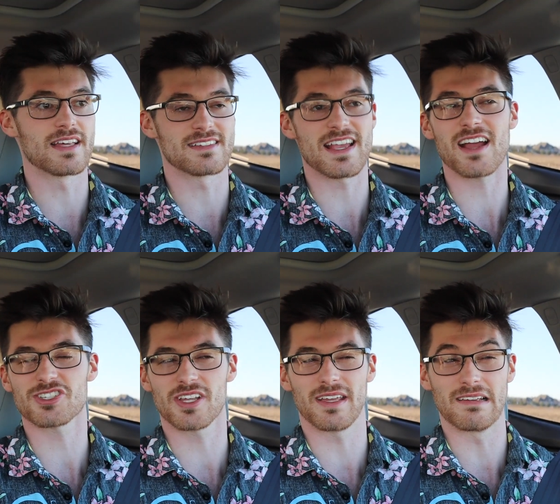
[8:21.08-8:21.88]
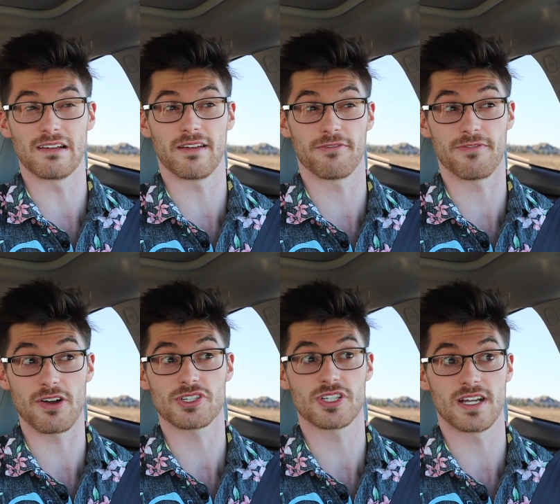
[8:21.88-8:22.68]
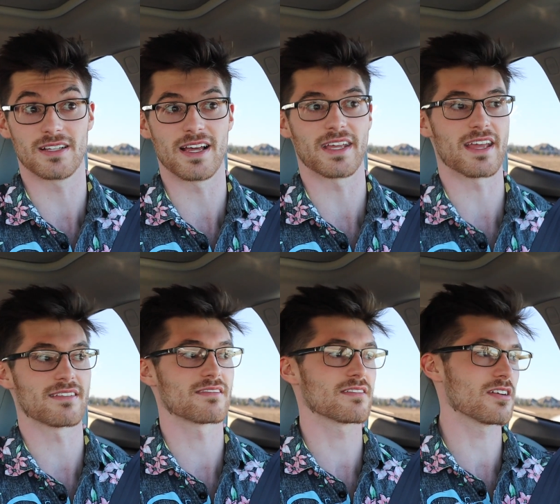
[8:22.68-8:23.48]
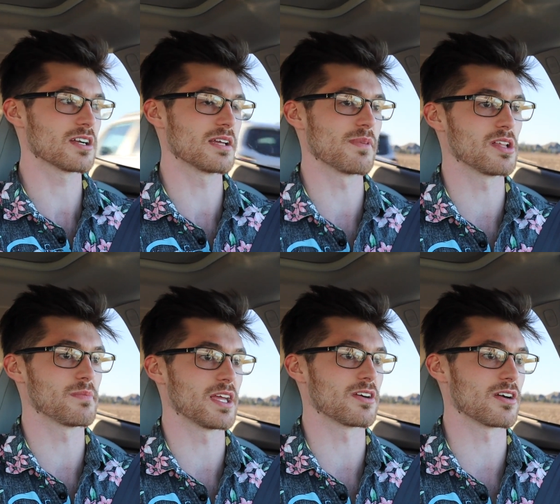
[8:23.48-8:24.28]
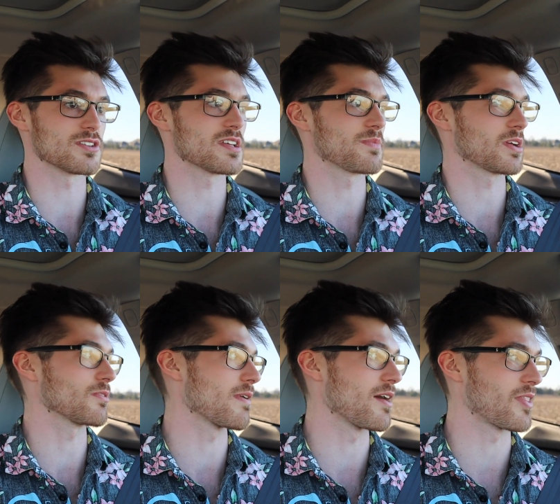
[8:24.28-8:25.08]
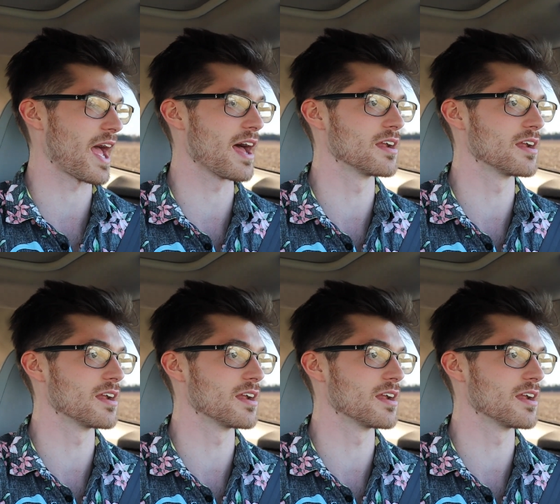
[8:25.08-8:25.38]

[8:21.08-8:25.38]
it's actually functioning like a 30 millimeter or something around that.